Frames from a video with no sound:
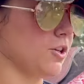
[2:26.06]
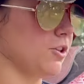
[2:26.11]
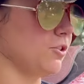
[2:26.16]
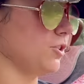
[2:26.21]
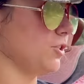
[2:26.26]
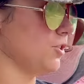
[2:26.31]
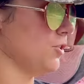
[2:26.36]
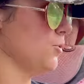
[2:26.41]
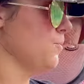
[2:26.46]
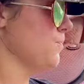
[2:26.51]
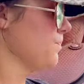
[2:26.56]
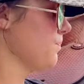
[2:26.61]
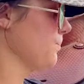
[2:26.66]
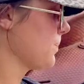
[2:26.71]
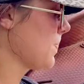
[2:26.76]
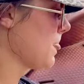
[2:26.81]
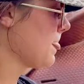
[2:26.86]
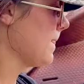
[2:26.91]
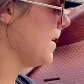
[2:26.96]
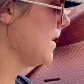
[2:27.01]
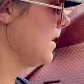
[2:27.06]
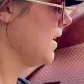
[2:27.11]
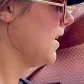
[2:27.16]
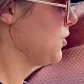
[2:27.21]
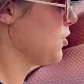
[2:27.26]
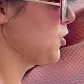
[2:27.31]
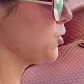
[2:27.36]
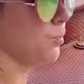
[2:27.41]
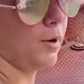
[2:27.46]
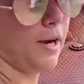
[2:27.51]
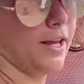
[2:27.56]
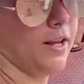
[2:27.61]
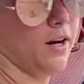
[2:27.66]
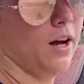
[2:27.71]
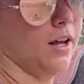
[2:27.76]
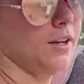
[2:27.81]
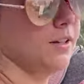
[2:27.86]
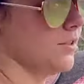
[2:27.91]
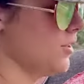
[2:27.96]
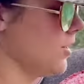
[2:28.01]
you do is spray
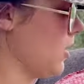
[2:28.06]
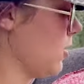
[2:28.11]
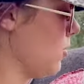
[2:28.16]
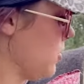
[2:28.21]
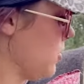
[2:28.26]
it on. So